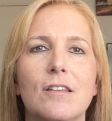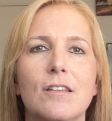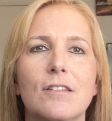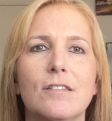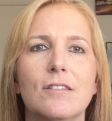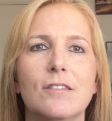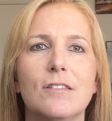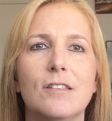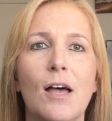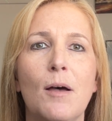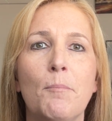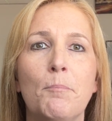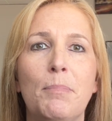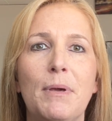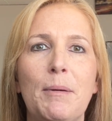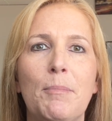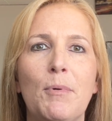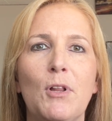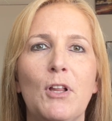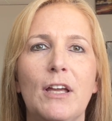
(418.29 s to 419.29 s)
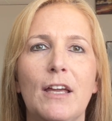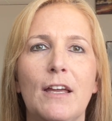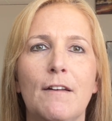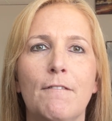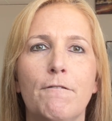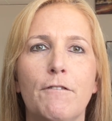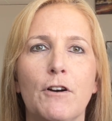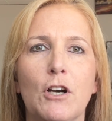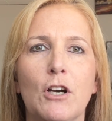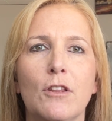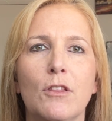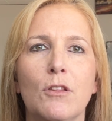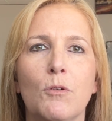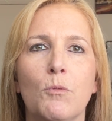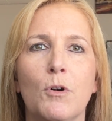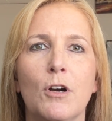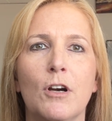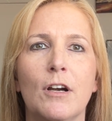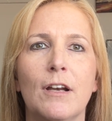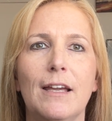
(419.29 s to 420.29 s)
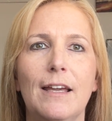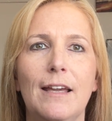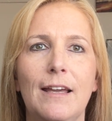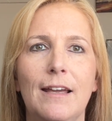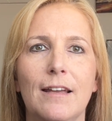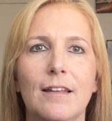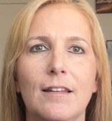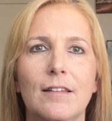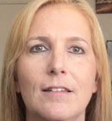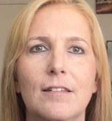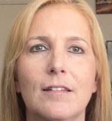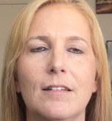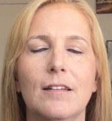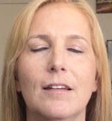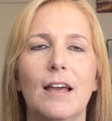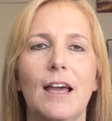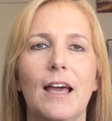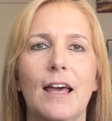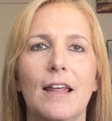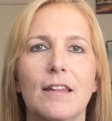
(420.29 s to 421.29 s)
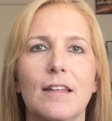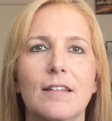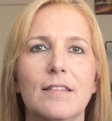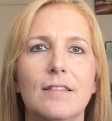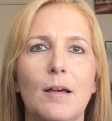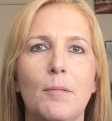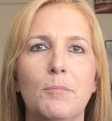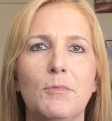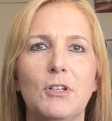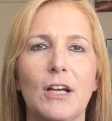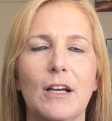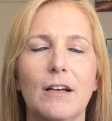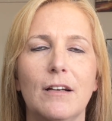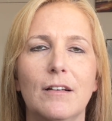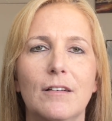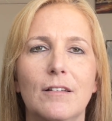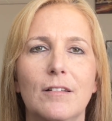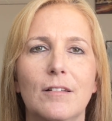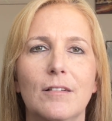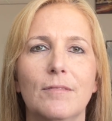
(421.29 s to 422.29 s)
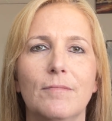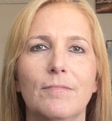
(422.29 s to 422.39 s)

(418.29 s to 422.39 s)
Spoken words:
Some people invert the word is and the subject.